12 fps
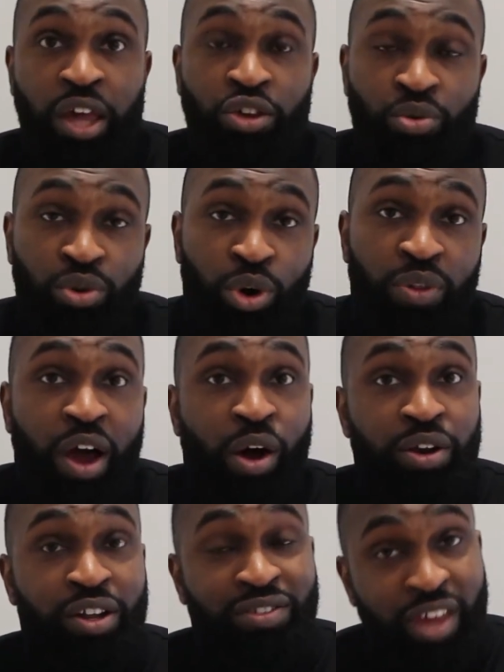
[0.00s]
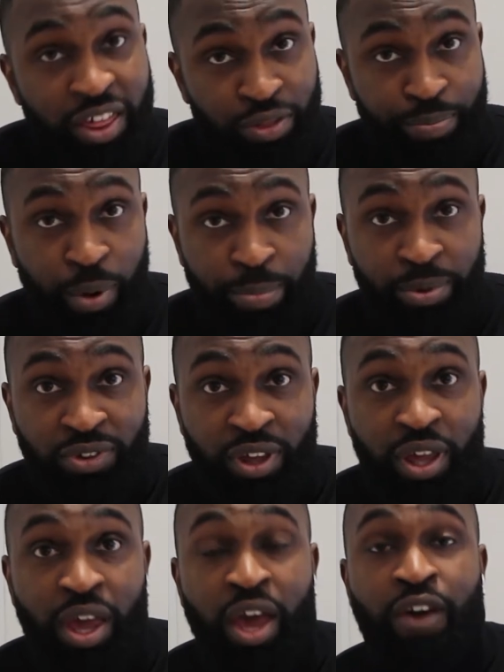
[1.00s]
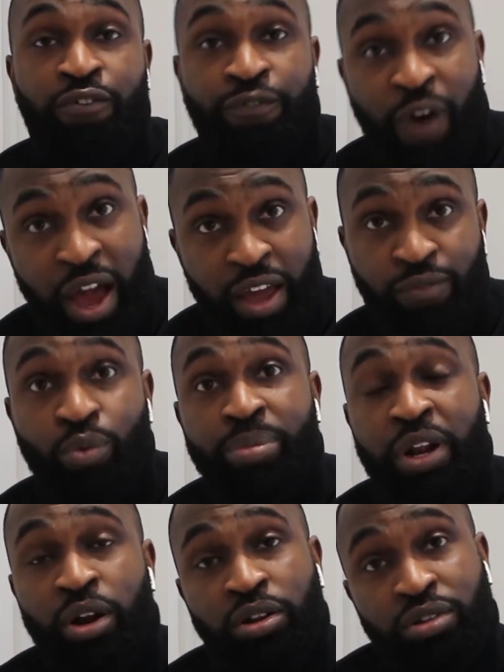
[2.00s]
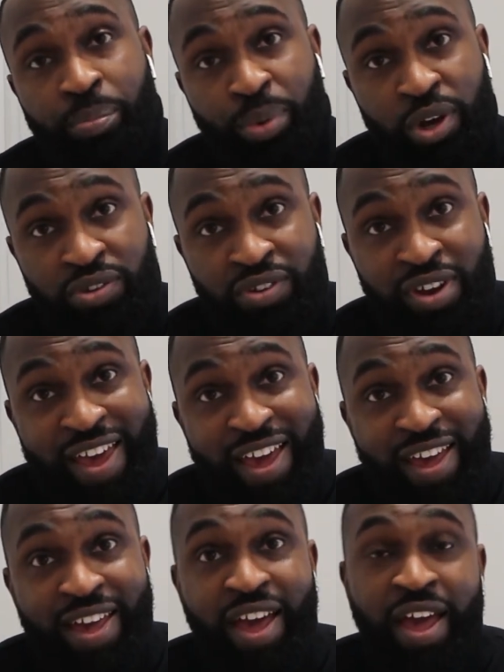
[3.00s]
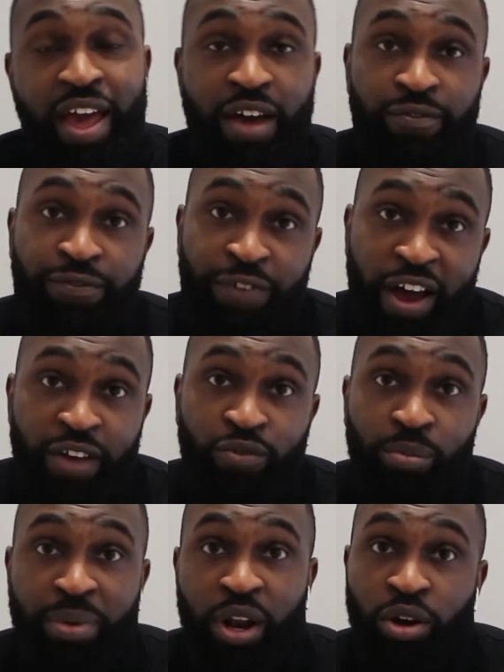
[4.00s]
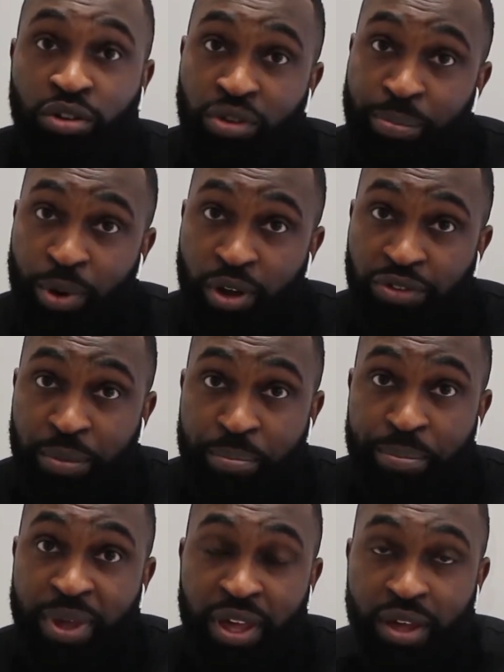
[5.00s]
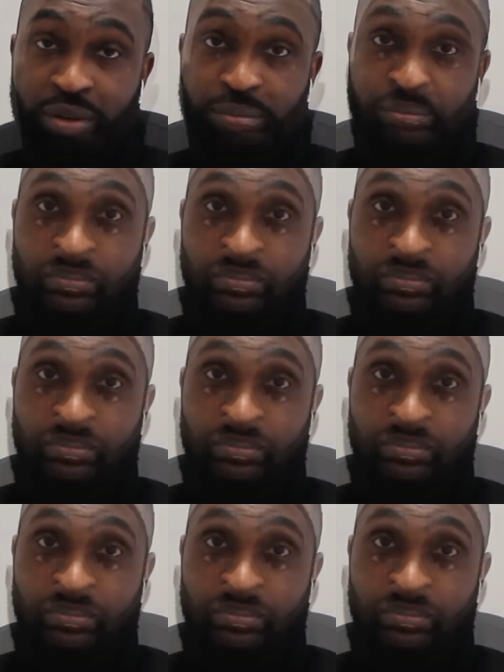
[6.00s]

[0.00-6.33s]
you will know that on the 10th property, 5 will belong to person A and 5 will belong to person B.